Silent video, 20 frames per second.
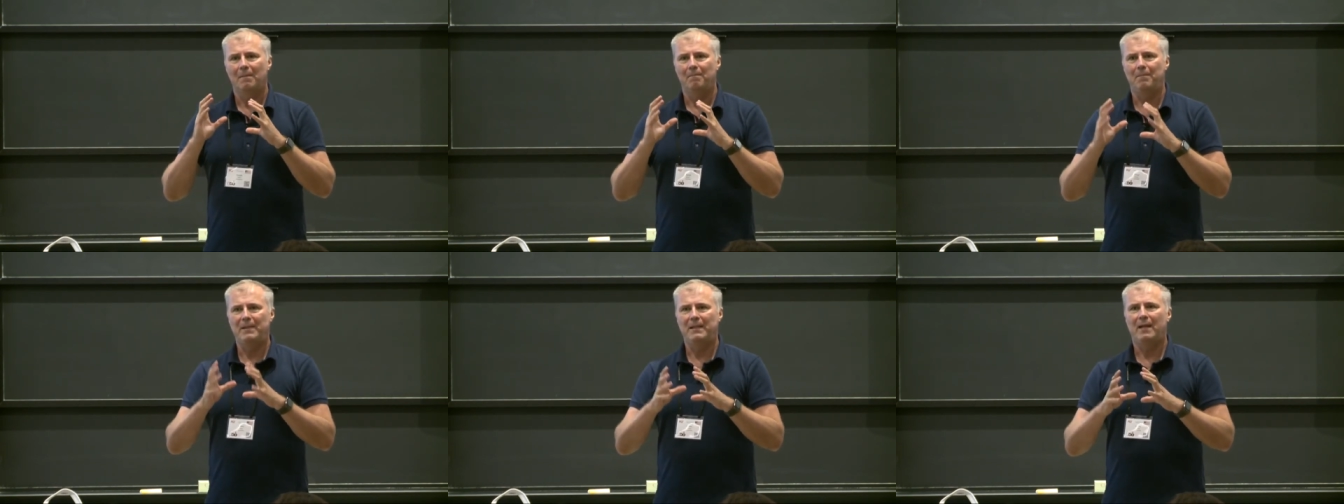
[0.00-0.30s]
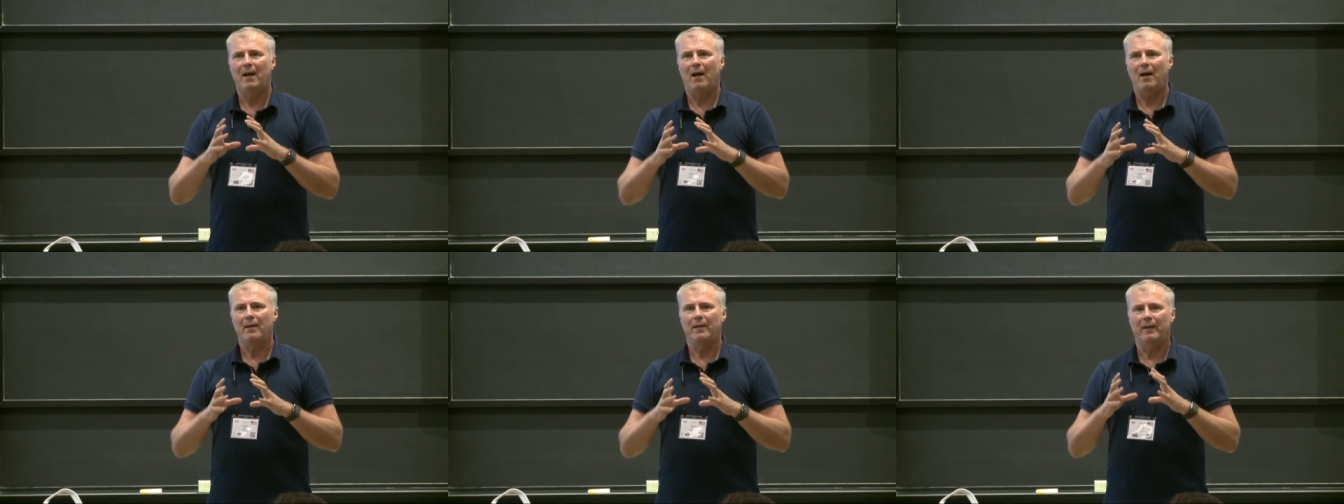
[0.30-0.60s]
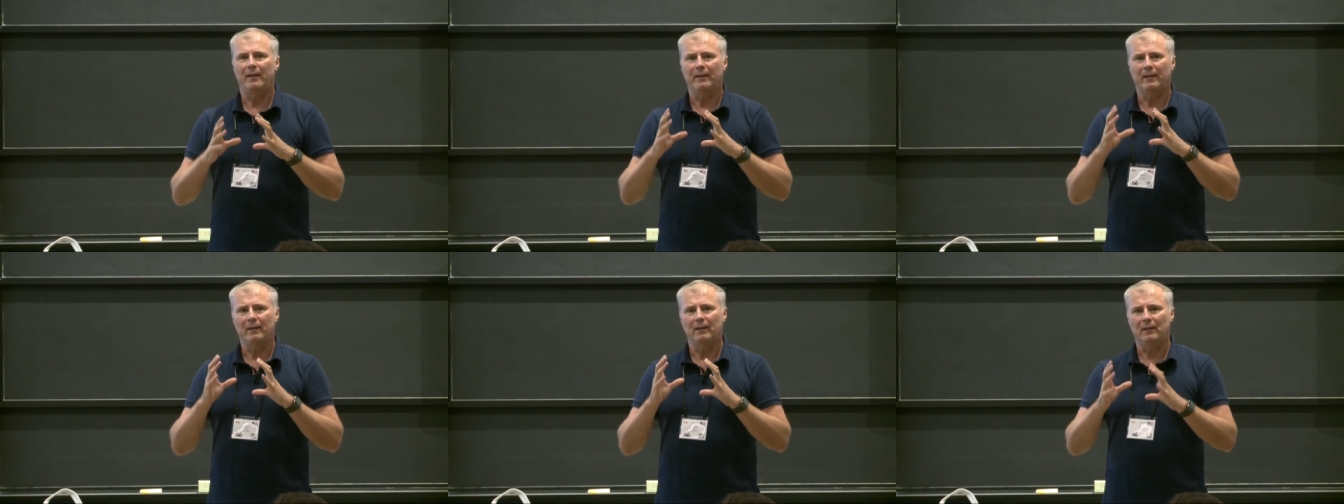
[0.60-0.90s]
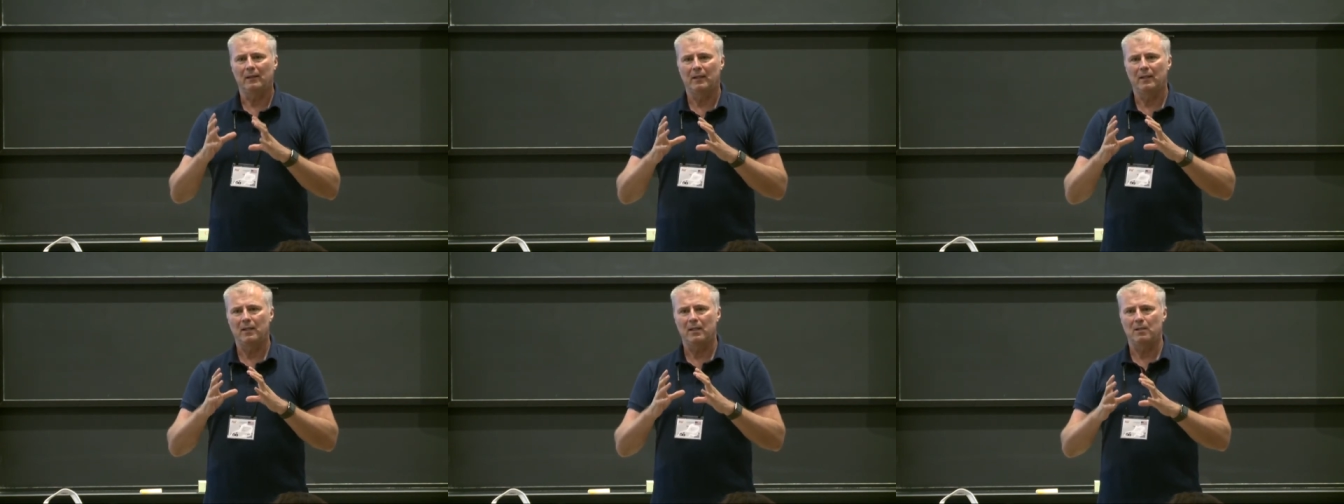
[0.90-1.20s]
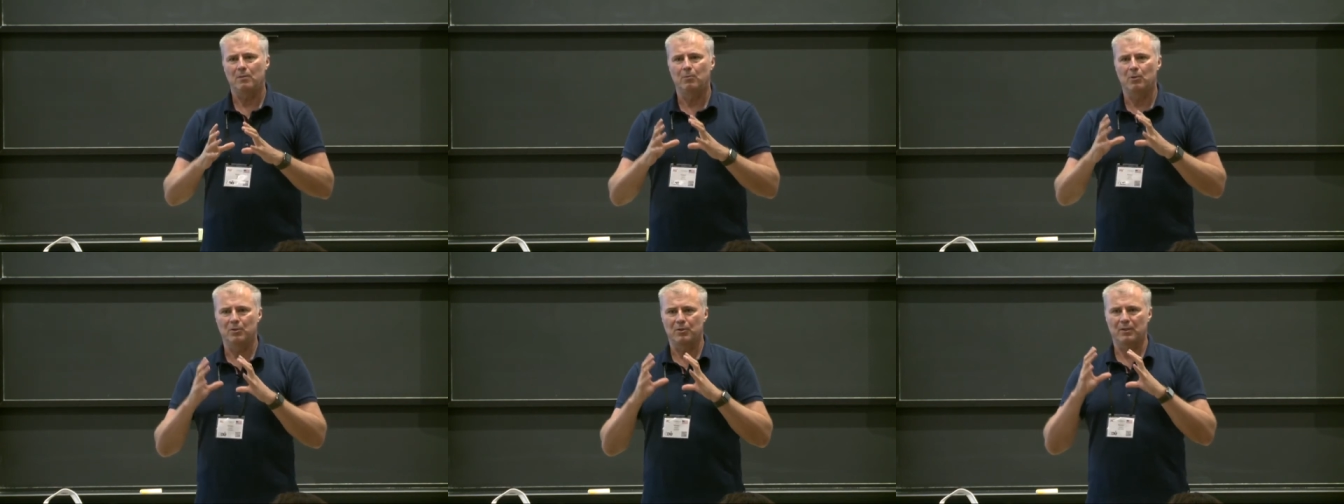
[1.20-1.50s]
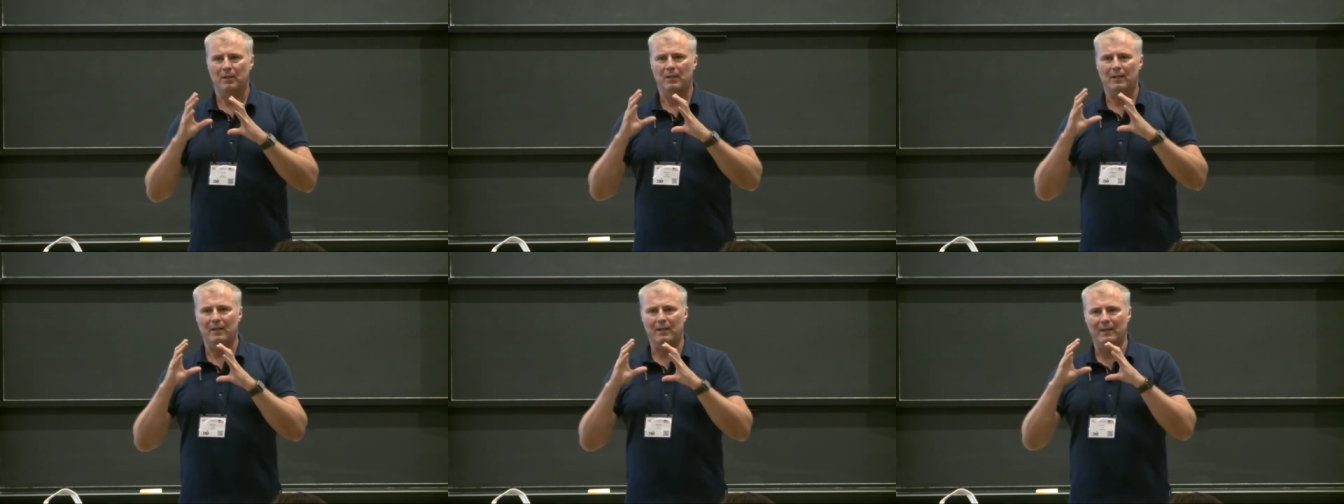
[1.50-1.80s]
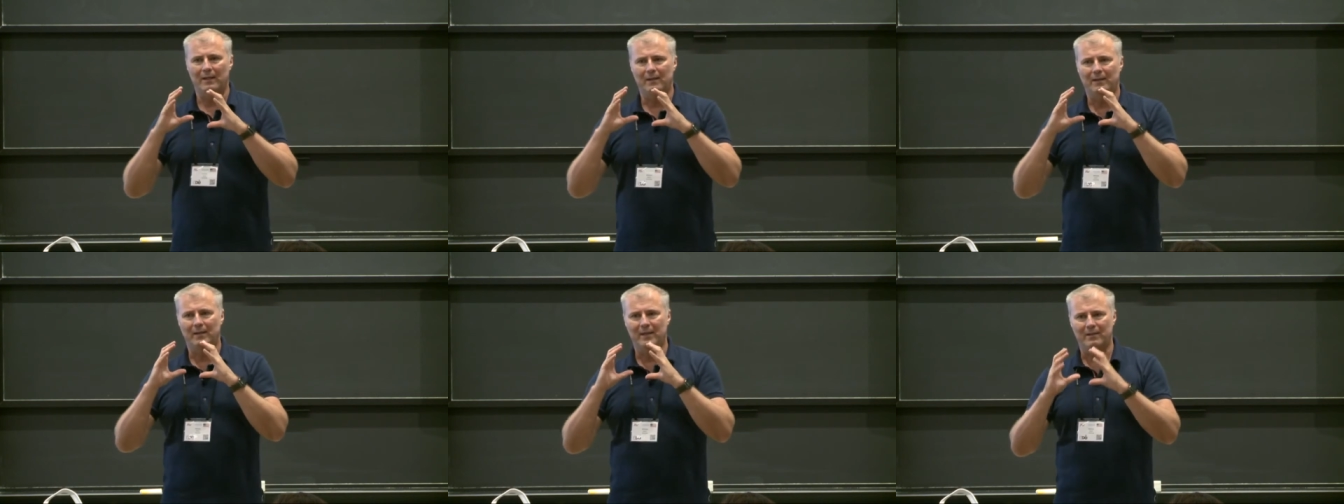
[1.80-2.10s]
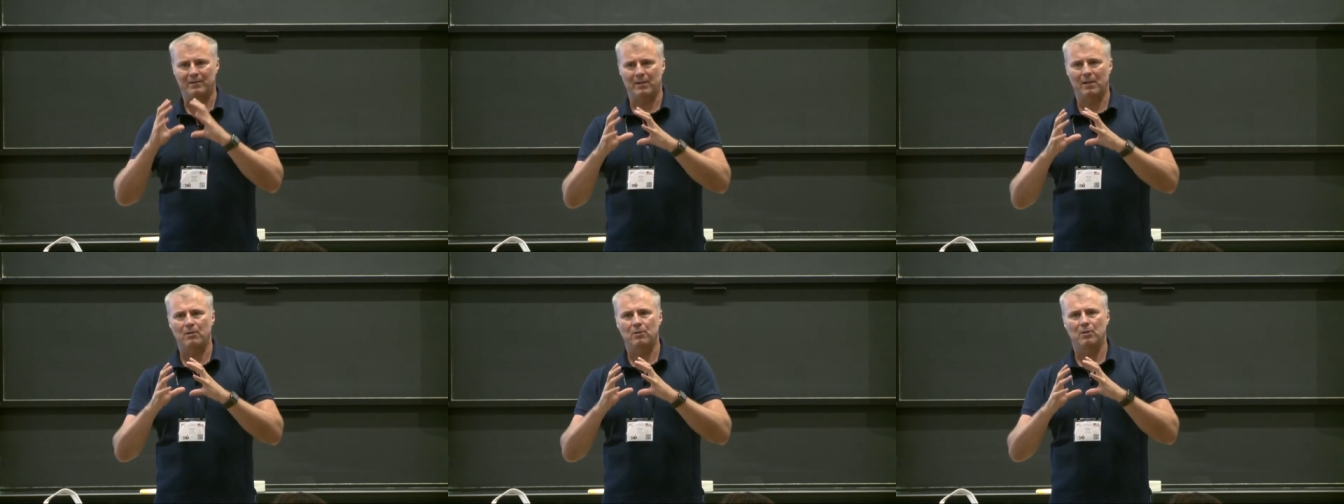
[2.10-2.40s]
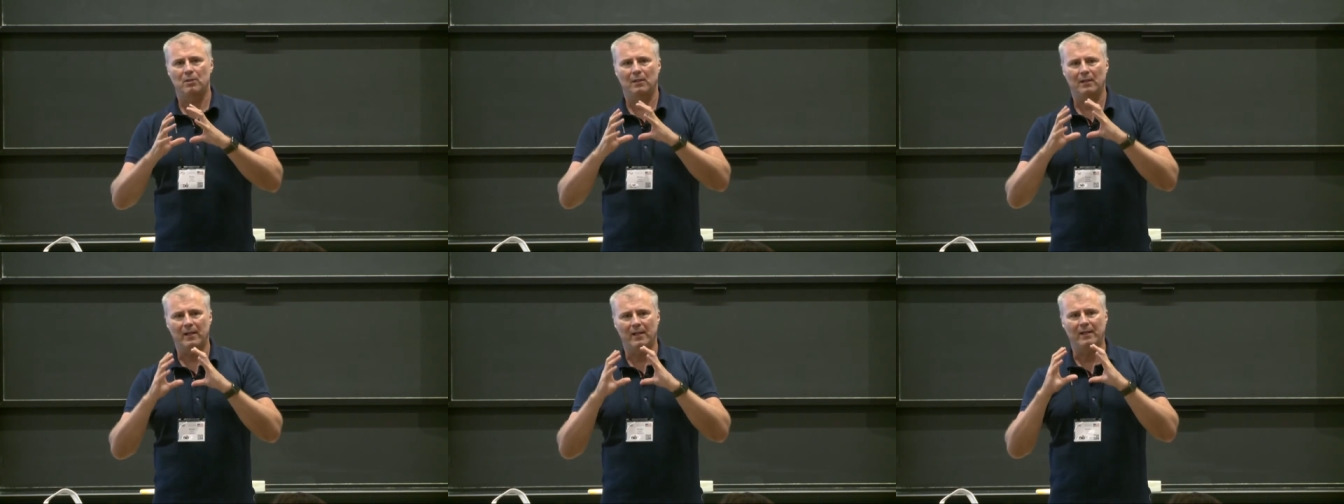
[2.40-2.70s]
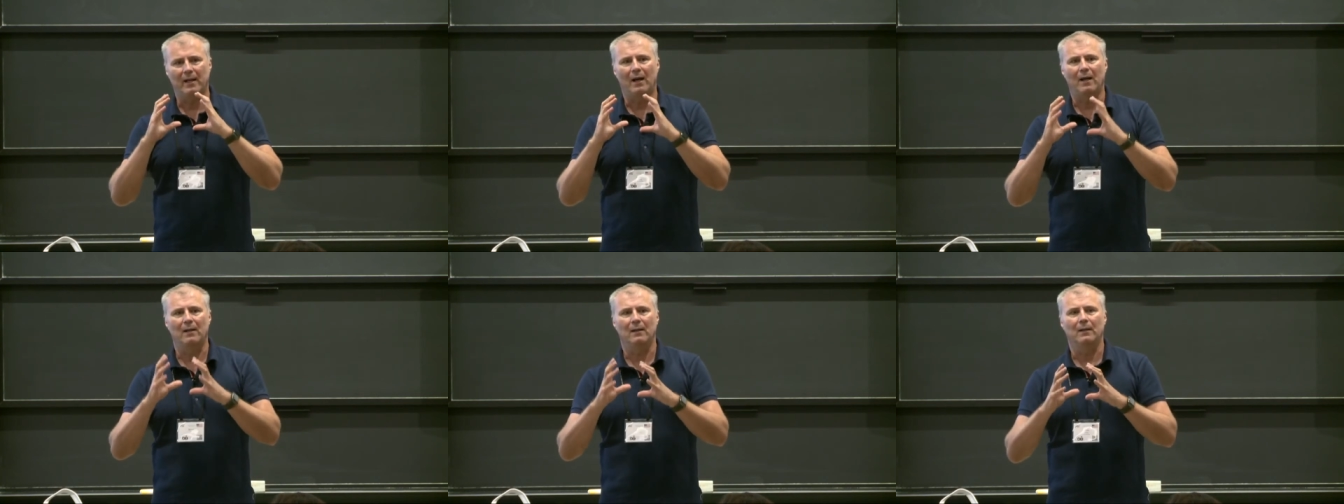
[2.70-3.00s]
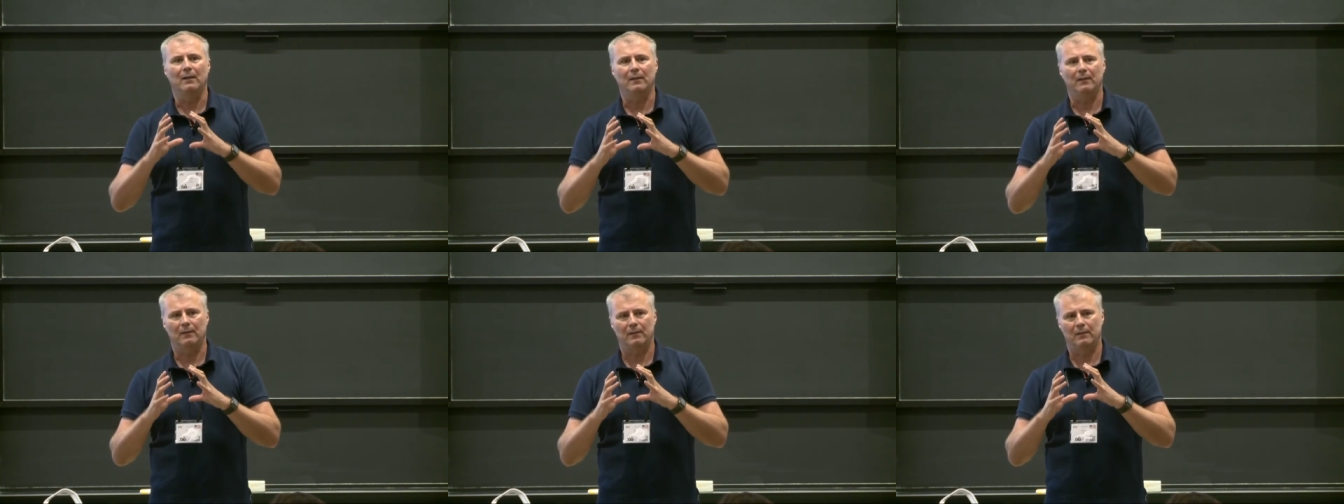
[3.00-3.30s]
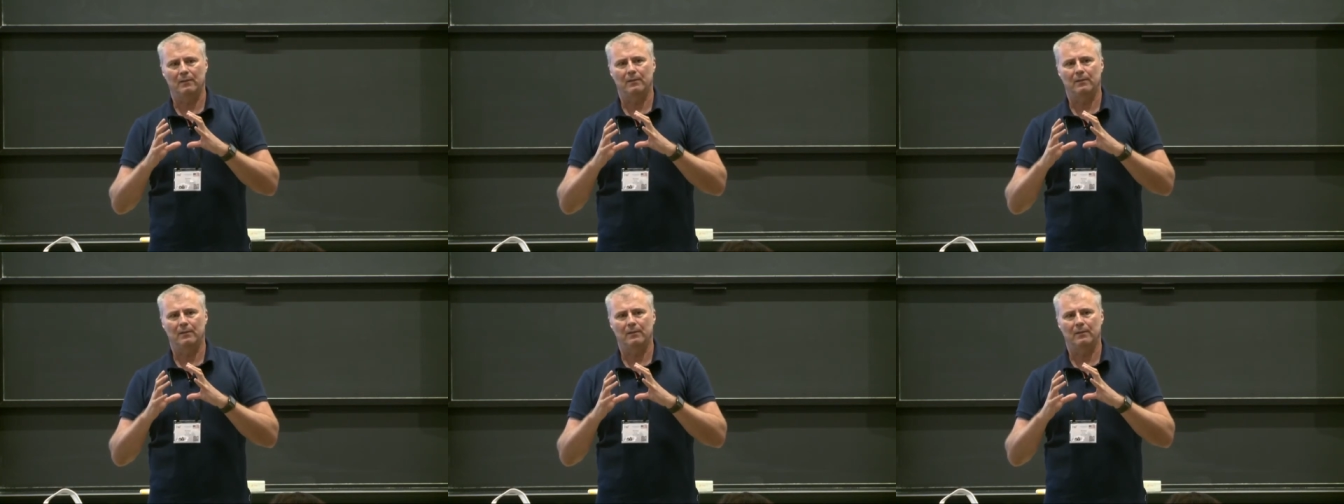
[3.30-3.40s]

BI and analytics was essentially an island.